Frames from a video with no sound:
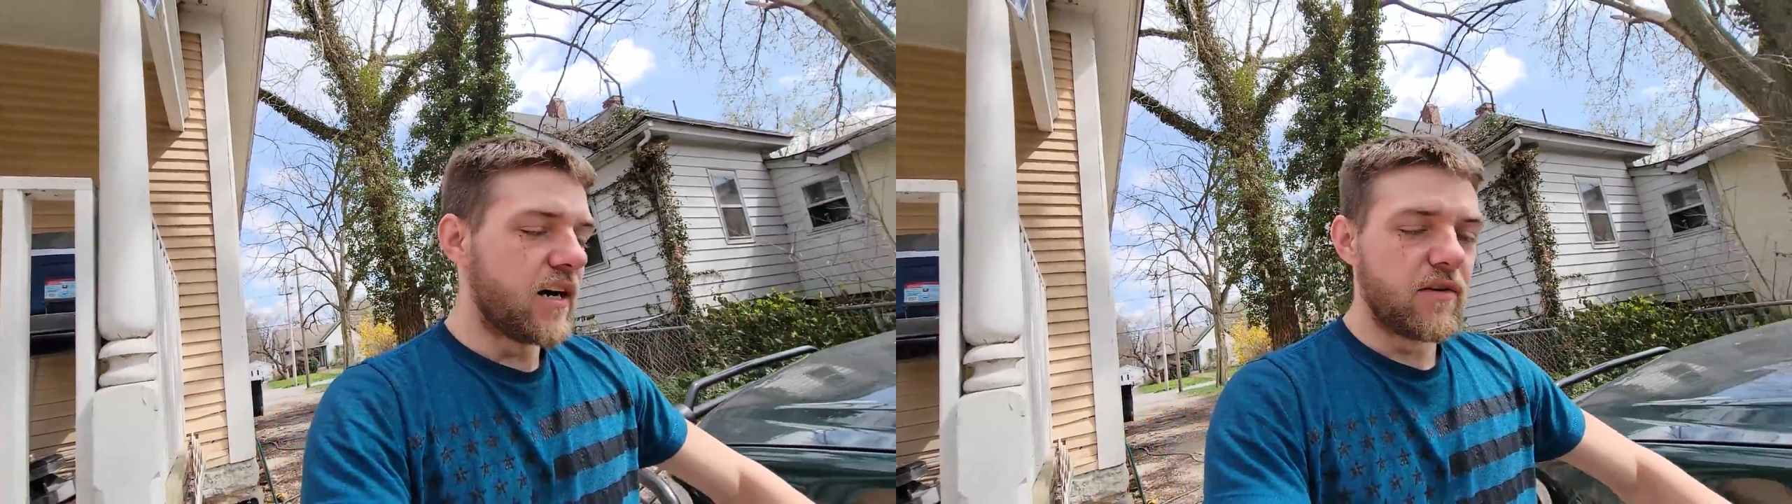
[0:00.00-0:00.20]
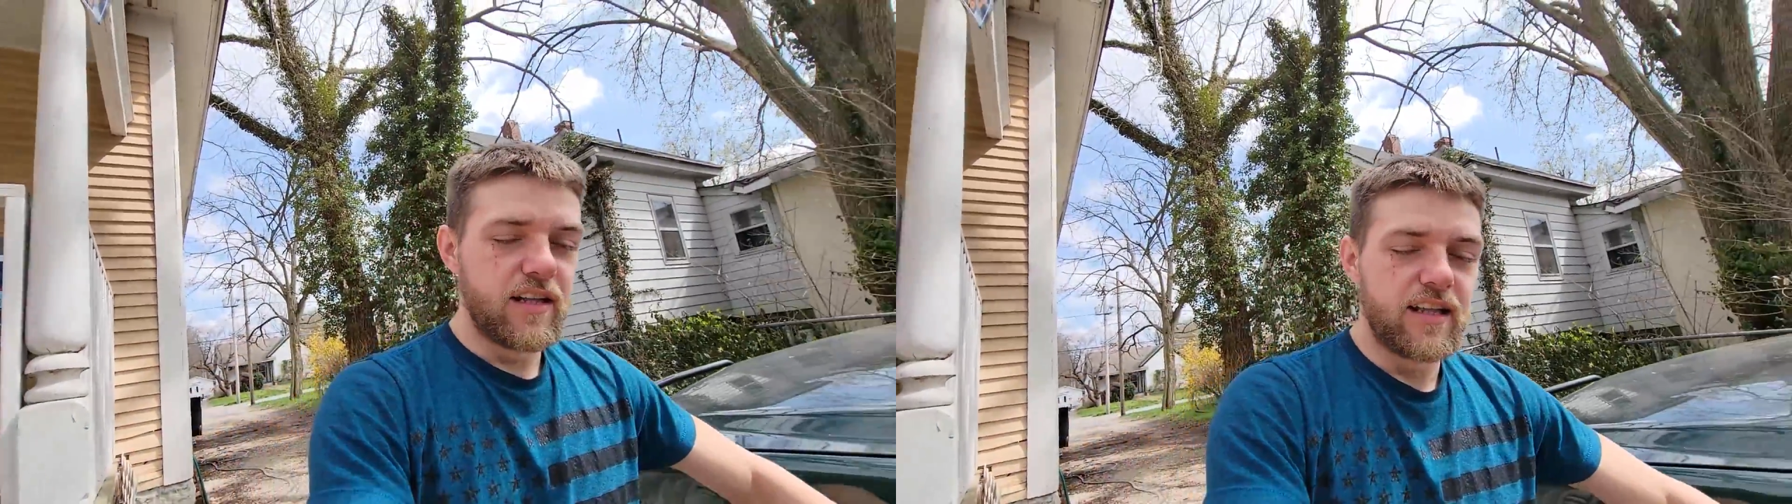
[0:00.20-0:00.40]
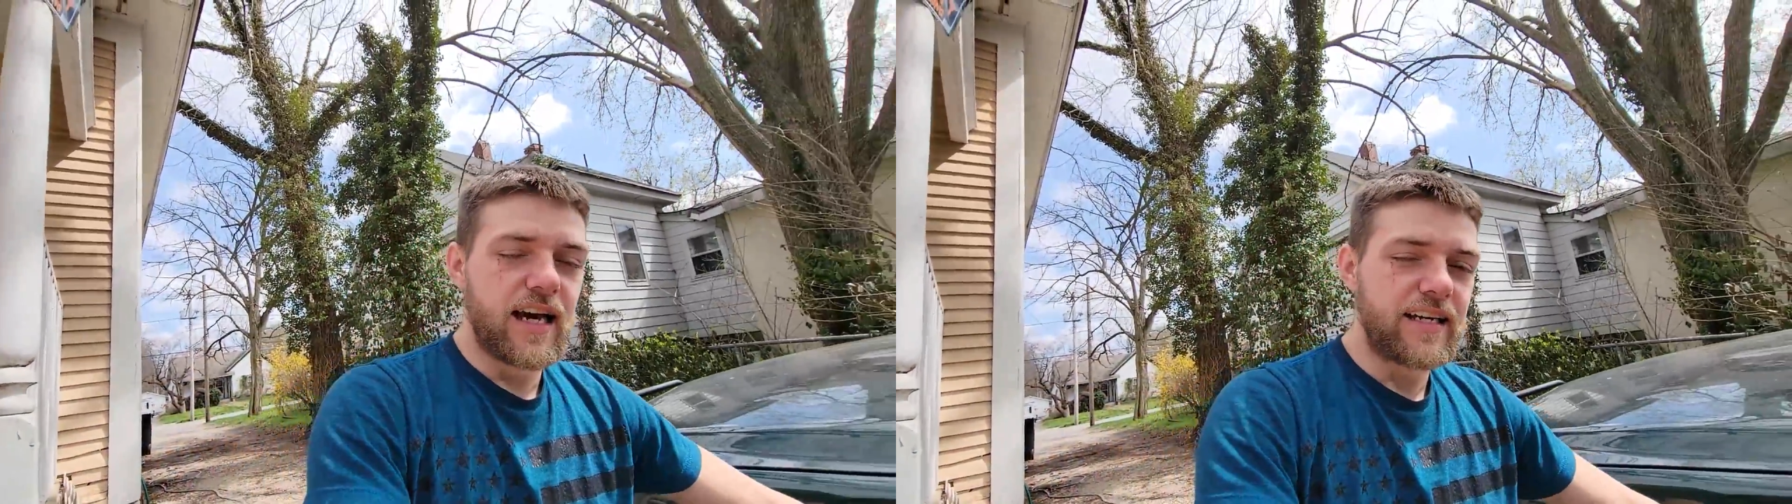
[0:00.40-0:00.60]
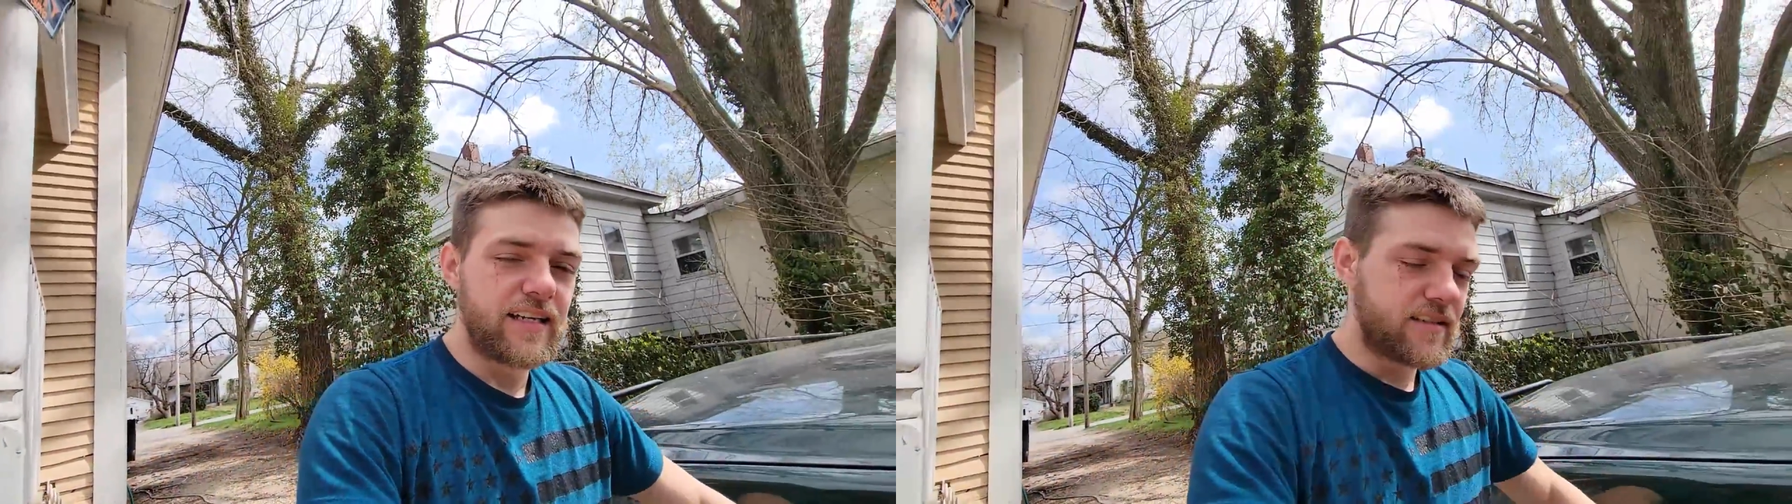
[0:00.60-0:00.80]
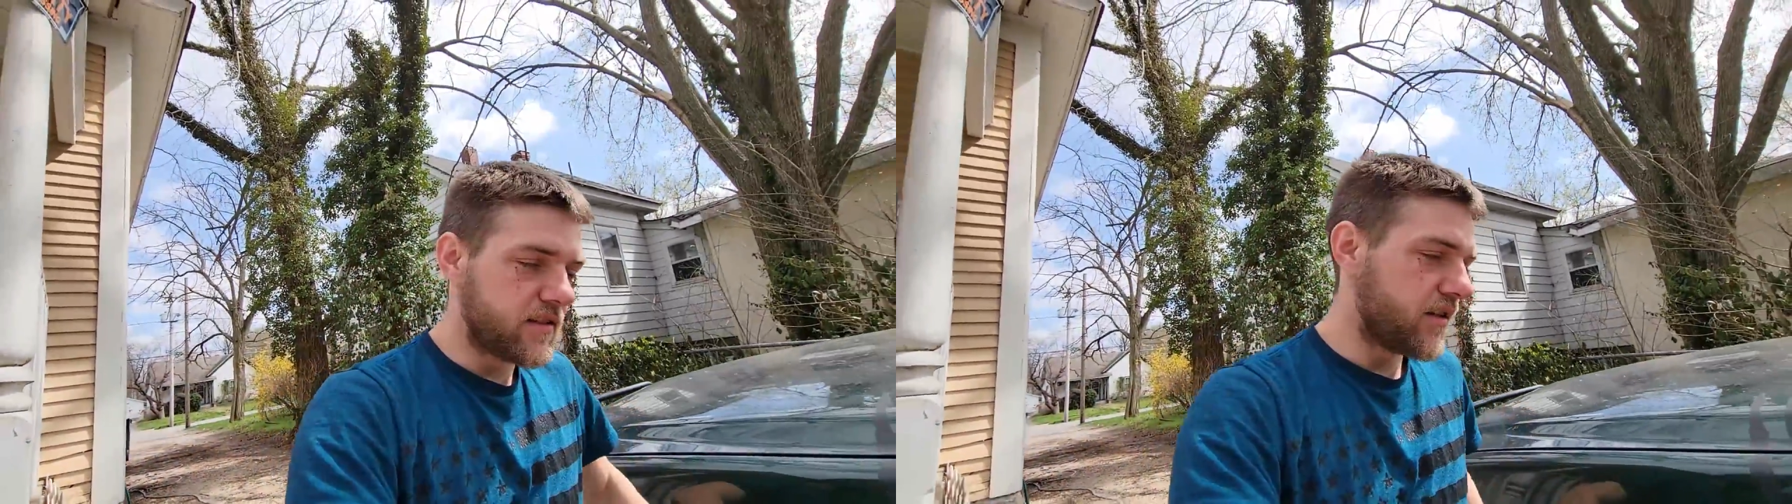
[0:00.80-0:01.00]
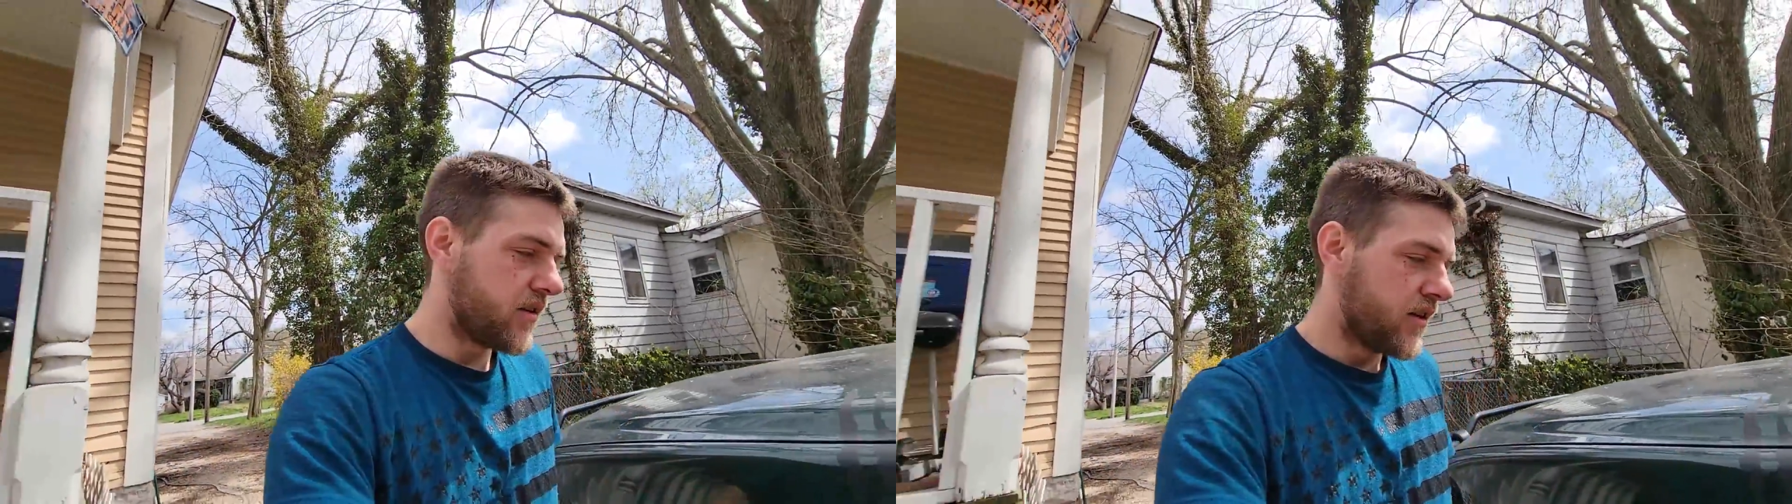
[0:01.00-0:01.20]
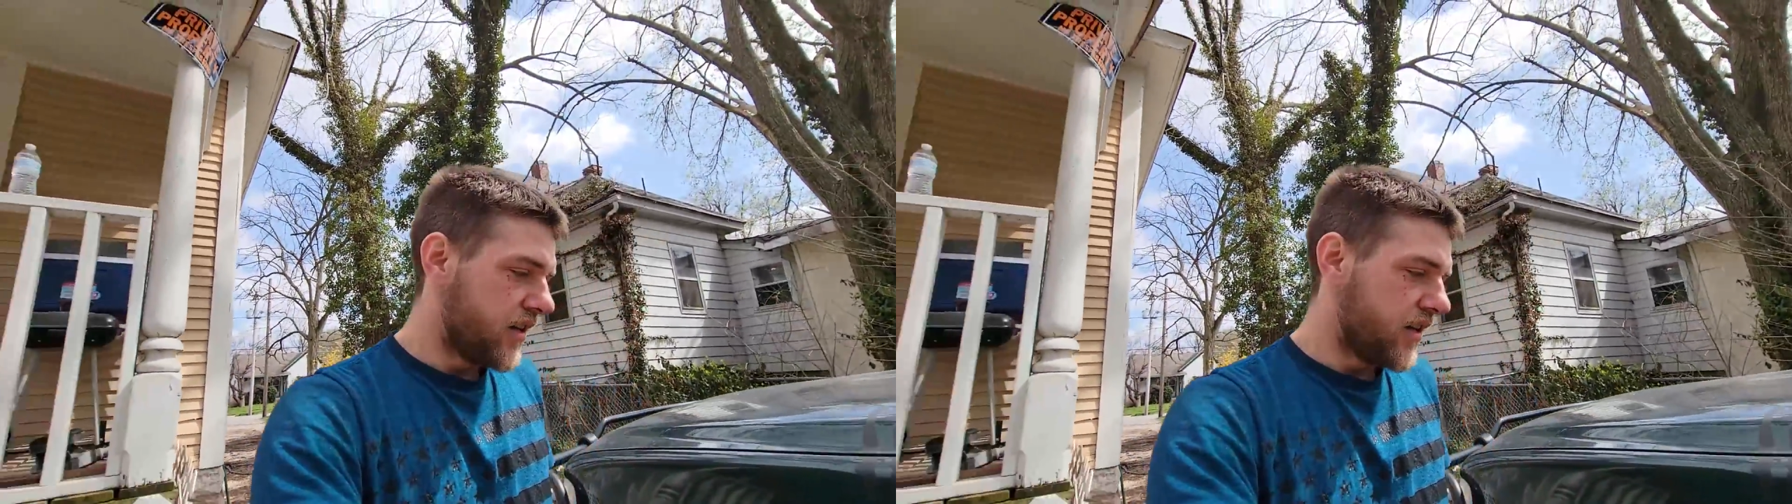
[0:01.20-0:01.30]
really like it, so